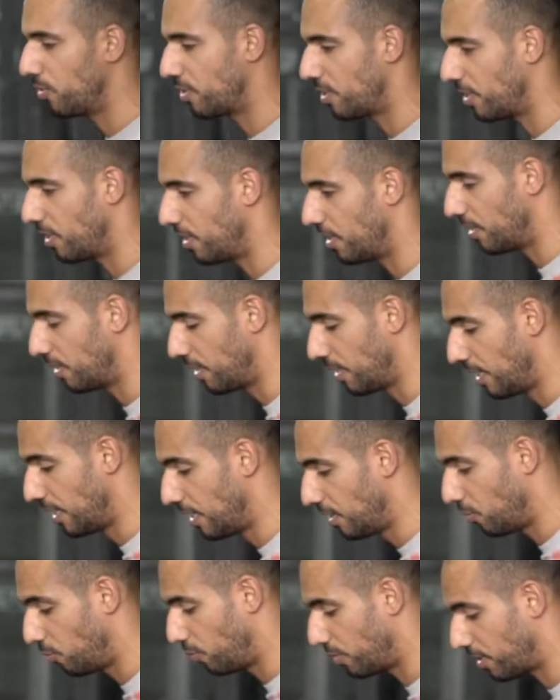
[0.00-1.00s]
with a
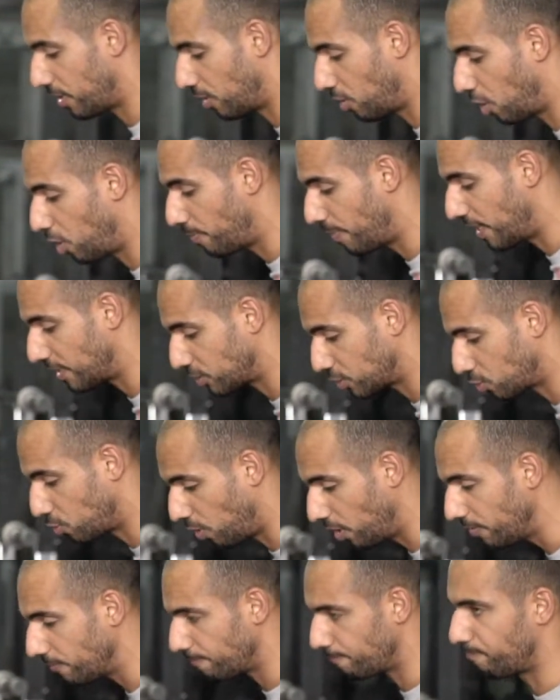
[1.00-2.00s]
low bar
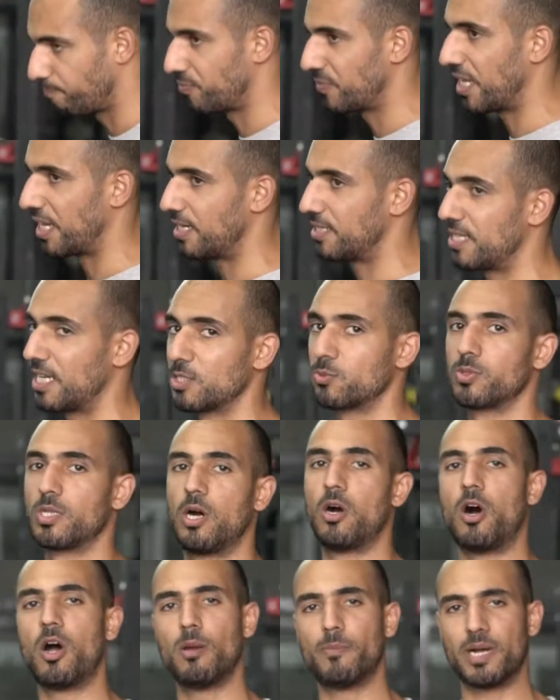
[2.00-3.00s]
squat than it does with
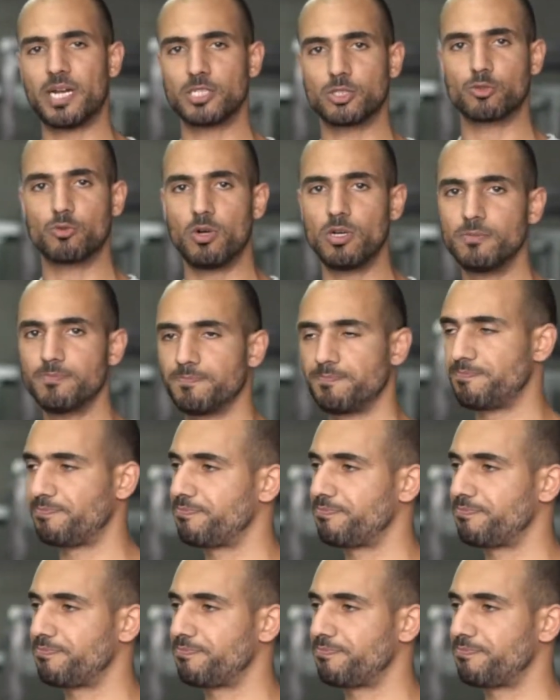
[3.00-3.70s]
a high bar squat,